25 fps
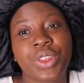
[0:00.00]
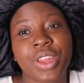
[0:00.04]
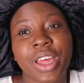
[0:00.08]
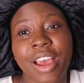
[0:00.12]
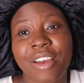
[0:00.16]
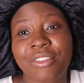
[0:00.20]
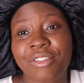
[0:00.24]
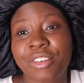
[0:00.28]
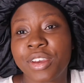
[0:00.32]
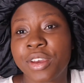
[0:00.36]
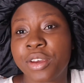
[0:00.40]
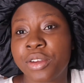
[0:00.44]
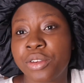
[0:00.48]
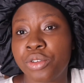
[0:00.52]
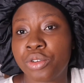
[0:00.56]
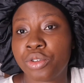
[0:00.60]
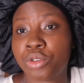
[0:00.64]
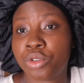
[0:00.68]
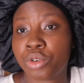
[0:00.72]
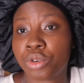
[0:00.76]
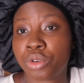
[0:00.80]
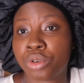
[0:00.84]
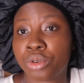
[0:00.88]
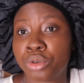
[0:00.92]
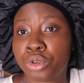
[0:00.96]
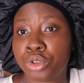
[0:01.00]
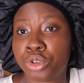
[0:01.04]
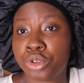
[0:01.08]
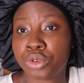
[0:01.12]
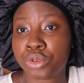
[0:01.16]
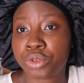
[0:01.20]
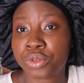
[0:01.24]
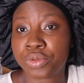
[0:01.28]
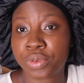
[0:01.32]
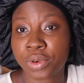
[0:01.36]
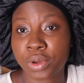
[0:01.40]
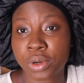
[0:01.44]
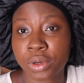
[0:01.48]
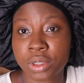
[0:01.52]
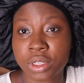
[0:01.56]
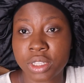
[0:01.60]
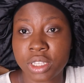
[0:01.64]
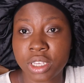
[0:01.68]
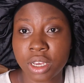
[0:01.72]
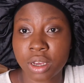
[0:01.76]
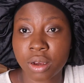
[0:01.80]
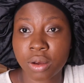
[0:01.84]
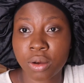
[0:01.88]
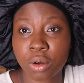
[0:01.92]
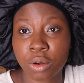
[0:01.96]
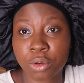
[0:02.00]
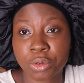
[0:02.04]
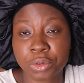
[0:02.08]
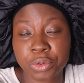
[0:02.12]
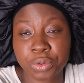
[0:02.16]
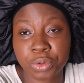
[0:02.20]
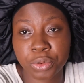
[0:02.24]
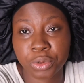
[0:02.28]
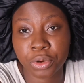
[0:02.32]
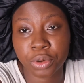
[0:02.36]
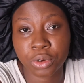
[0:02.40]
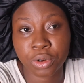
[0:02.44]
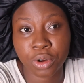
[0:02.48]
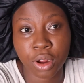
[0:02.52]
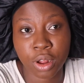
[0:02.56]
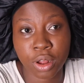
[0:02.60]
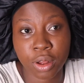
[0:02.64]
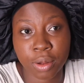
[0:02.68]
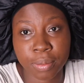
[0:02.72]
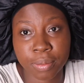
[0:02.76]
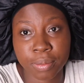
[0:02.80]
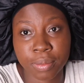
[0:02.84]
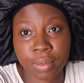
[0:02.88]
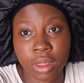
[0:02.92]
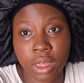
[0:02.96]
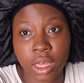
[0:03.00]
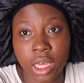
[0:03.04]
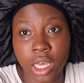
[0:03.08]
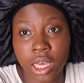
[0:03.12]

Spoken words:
the African Union Youth Volunteer Corps program